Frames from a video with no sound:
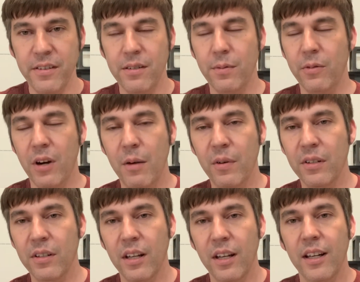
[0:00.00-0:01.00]

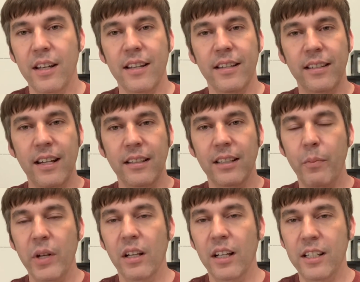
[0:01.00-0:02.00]
subscribers, sending
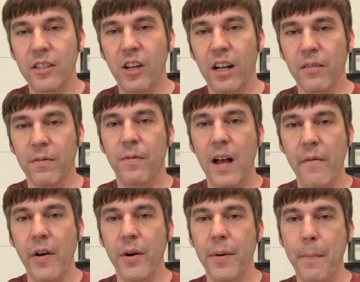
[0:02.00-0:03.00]
somebody a lucky check of
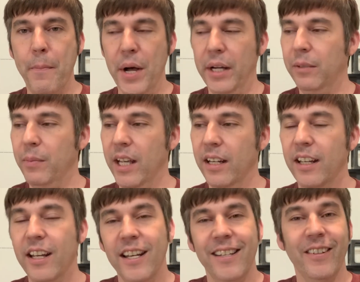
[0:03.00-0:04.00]
five hundred bucks, man.
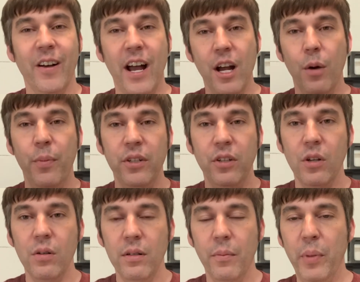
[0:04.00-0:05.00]
So I hope it's
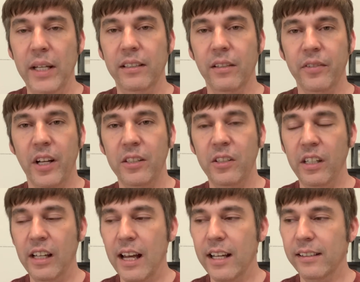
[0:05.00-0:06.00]
you. Best of luck to
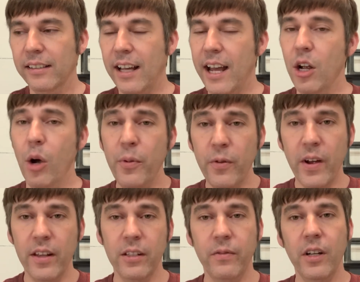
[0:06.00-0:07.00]
you guys. I hope you
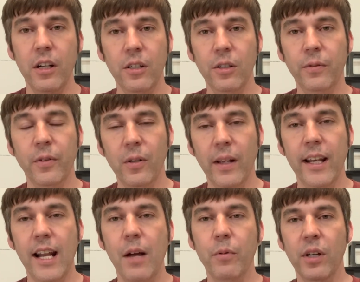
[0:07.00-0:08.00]
found this video useful,
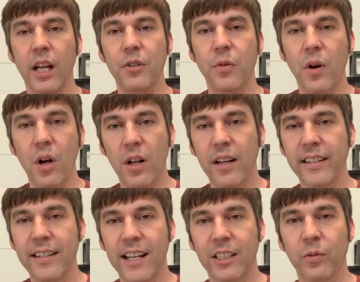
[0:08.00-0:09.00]
and I will catch you all on
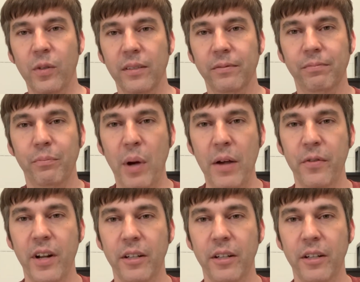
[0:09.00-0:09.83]
the next one. Bye for